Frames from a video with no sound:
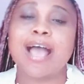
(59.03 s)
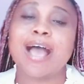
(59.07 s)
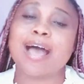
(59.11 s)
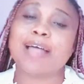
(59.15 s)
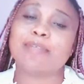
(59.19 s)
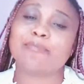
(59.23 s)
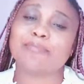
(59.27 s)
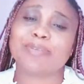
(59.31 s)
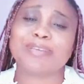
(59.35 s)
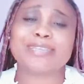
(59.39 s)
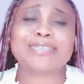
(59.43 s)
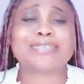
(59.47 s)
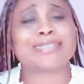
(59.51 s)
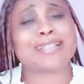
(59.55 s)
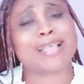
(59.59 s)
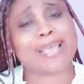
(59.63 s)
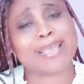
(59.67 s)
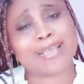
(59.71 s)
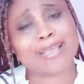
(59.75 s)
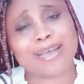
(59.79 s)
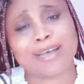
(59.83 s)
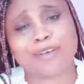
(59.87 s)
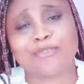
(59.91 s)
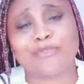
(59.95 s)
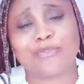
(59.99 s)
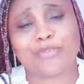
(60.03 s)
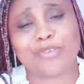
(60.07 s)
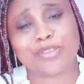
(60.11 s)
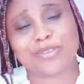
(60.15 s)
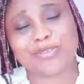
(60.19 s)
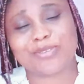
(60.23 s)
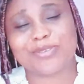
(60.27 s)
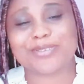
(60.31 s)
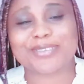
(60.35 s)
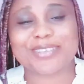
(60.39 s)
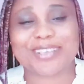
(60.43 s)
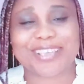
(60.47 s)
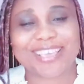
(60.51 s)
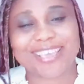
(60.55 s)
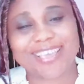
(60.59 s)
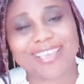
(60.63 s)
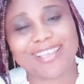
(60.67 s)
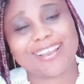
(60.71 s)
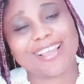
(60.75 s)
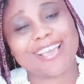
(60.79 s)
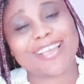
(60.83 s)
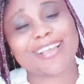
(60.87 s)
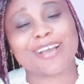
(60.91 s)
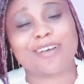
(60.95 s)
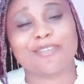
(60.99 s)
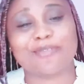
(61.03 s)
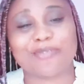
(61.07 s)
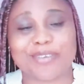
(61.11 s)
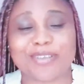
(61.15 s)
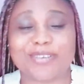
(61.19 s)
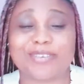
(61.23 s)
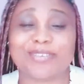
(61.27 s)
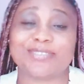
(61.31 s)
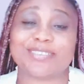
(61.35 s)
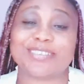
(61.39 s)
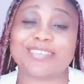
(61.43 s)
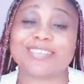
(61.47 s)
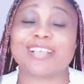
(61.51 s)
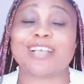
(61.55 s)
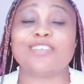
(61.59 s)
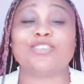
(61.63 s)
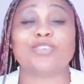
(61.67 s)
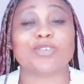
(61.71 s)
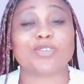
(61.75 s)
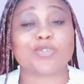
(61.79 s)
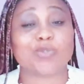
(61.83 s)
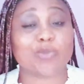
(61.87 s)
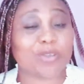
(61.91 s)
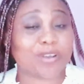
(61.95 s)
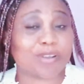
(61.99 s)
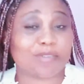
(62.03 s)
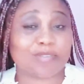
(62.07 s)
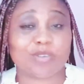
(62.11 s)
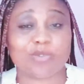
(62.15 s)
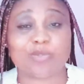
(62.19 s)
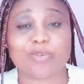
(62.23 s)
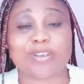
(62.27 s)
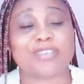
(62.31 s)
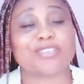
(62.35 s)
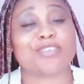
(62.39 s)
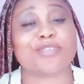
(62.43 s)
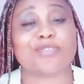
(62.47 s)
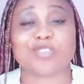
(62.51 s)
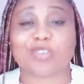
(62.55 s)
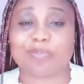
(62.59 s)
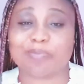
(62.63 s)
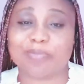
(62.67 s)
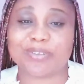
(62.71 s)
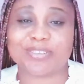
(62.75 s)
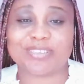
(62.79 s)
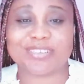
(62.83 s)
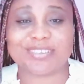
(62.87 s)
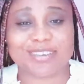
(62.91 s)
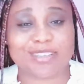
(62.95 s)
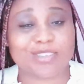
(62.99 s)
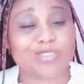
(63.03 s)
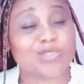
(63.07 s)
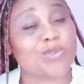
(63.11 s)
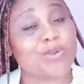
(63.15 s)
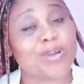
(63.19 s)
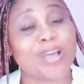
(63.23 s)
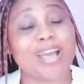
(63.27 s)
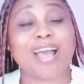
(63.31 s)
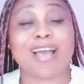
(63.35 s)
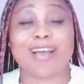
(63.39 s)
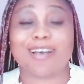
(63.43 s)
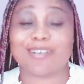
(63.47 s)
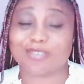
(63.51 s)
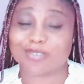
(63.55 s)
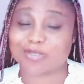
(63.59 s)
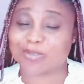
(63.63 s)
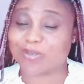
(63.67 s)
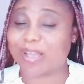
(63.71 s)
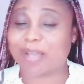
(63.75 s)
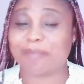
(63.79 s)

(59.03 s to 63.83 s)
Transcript: And please like our videos. Okay, like our videos. These are just one of the ways of supporting us, so I also